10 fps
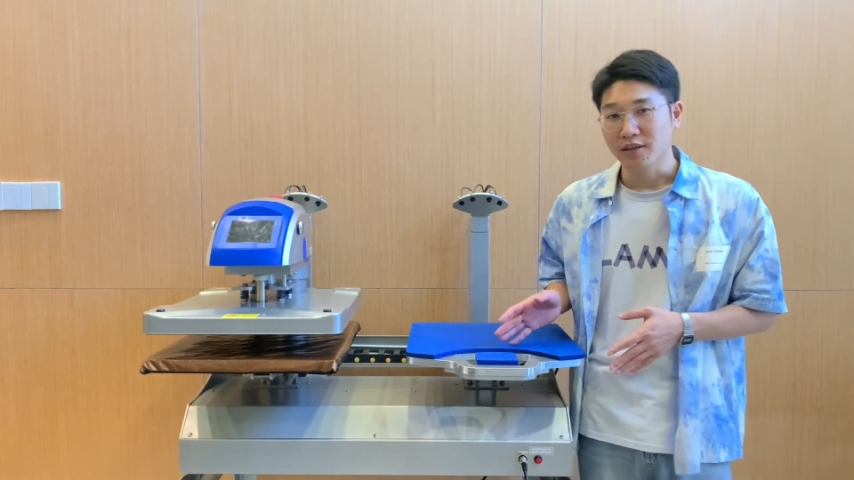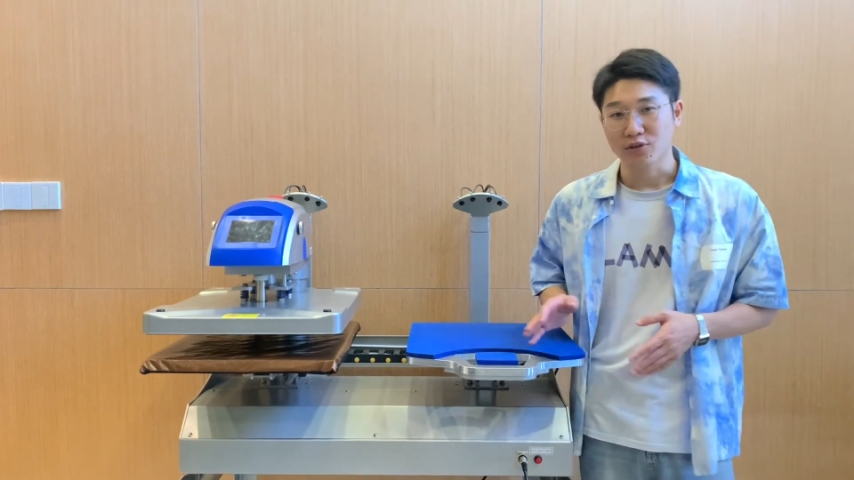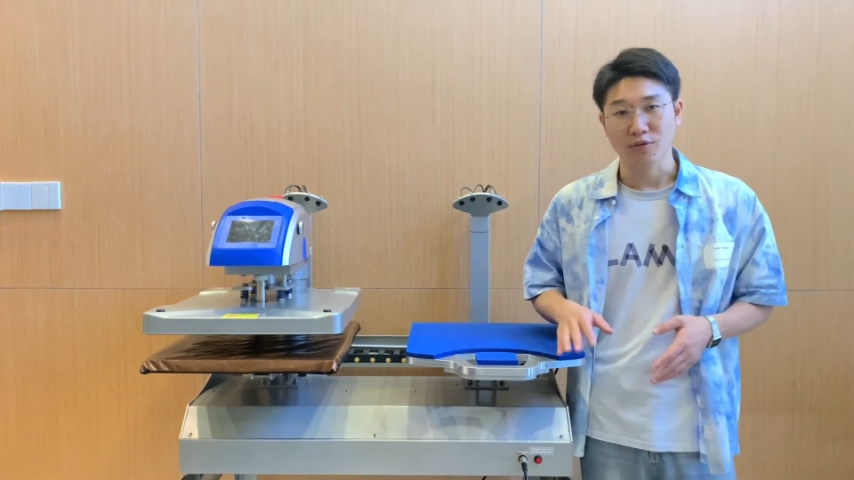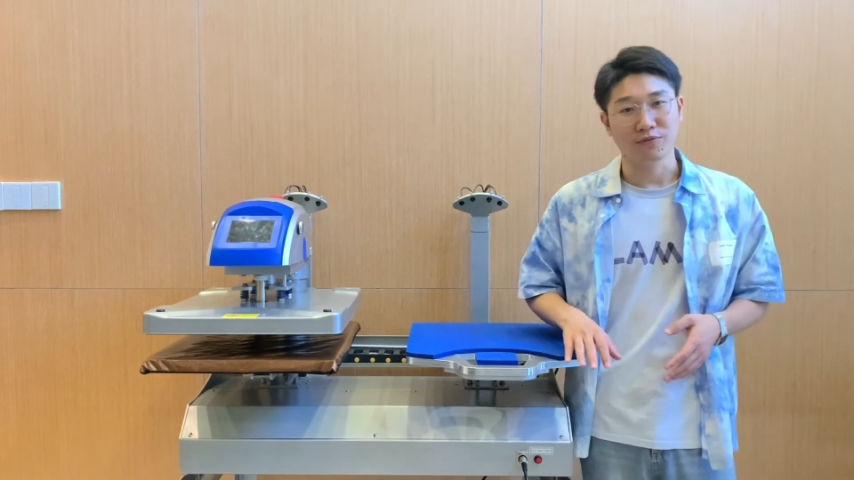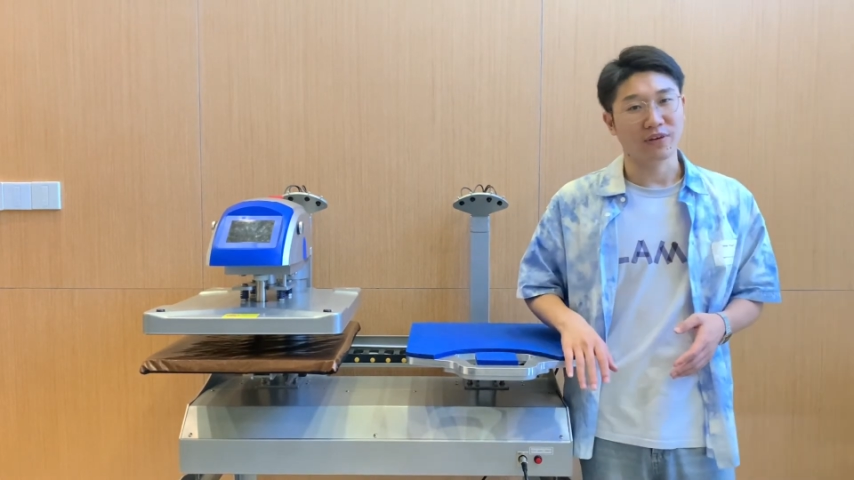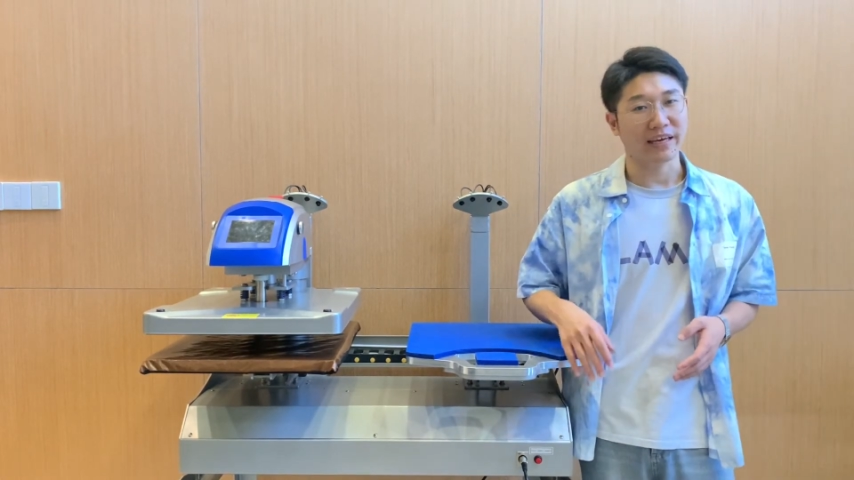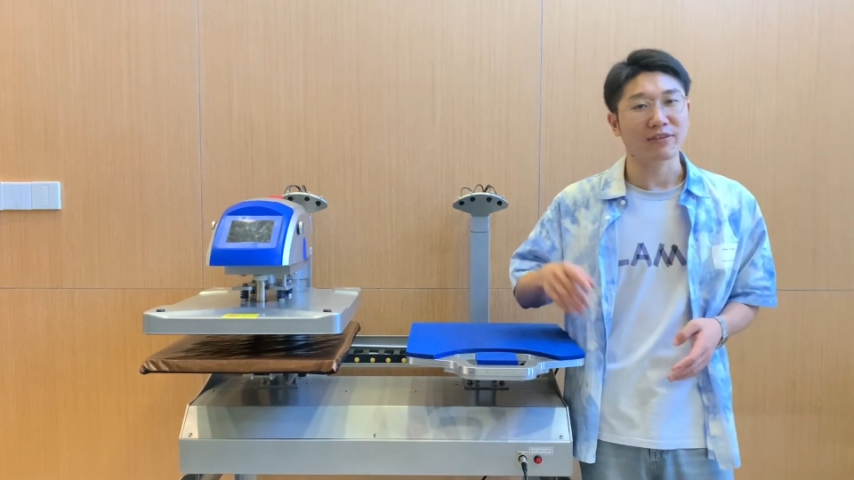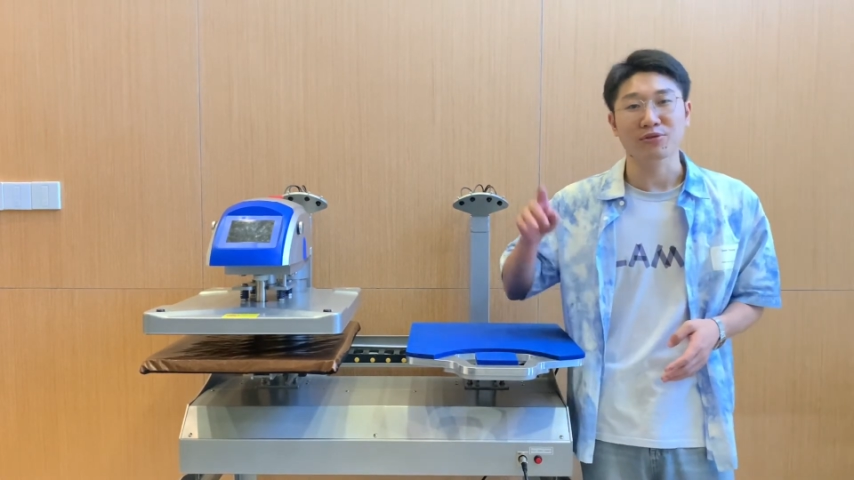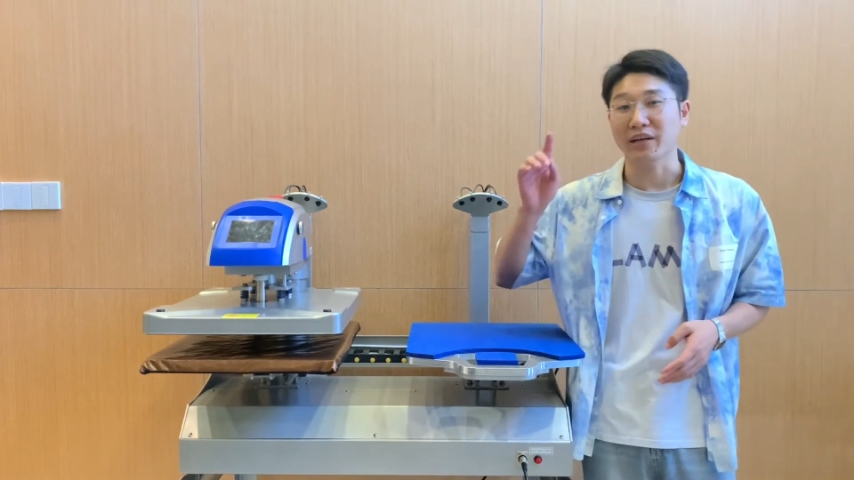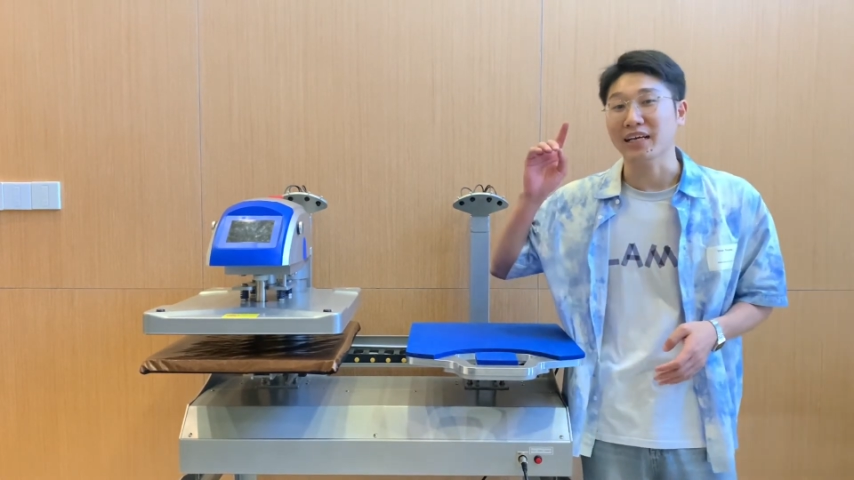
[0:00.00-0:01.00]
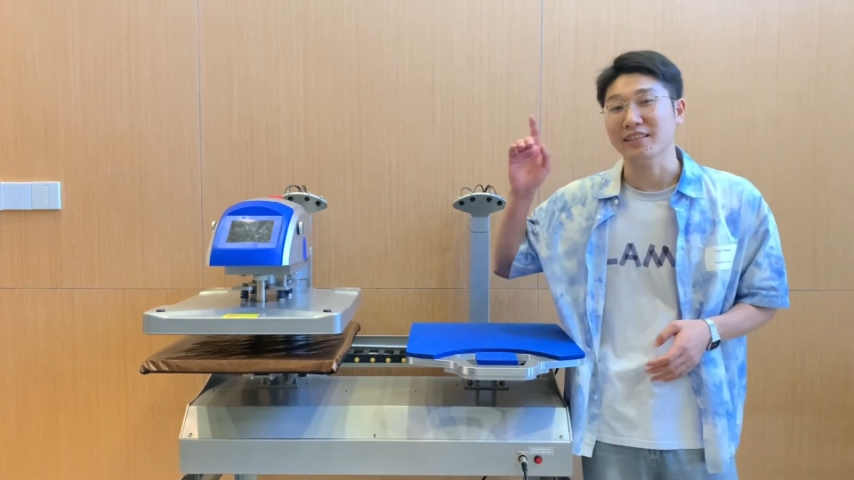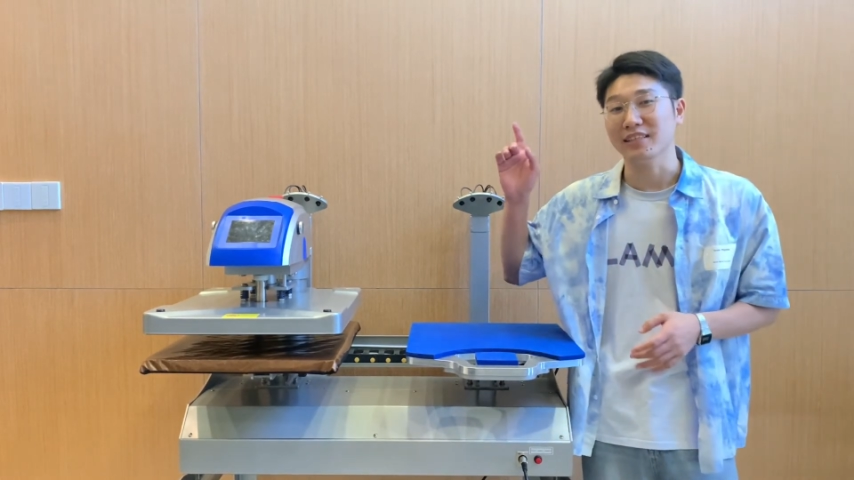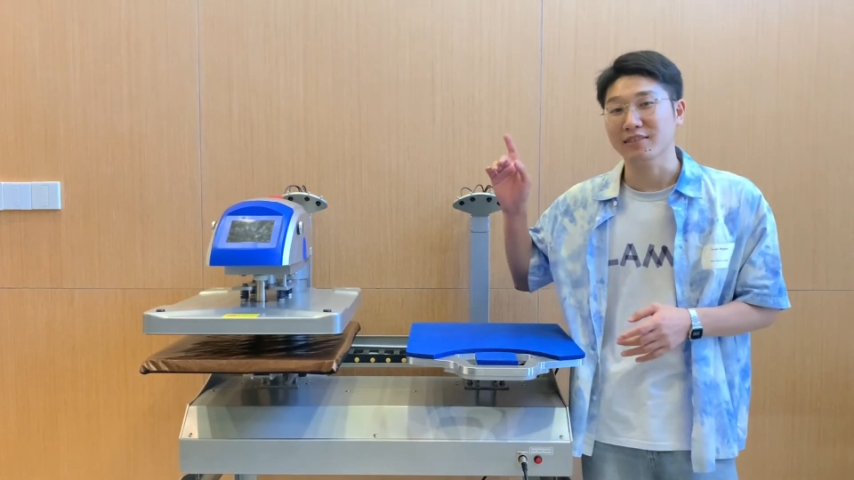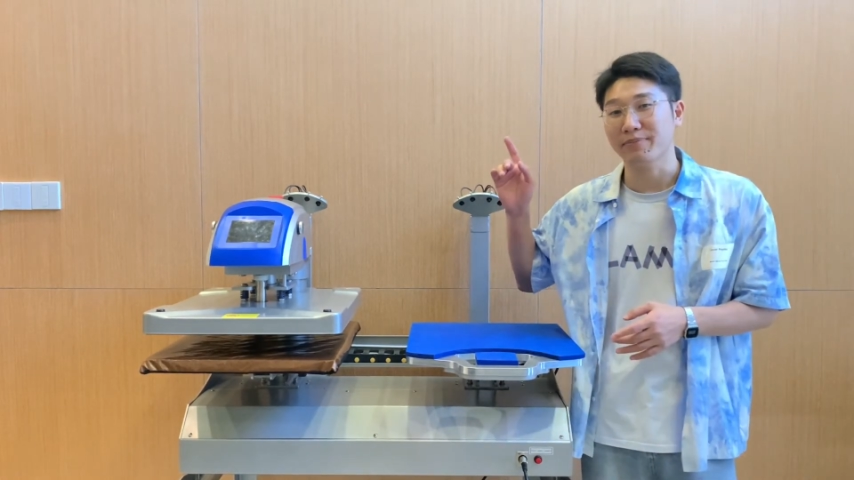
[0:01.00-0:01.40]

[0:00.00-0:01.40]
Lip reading: don't forget to add these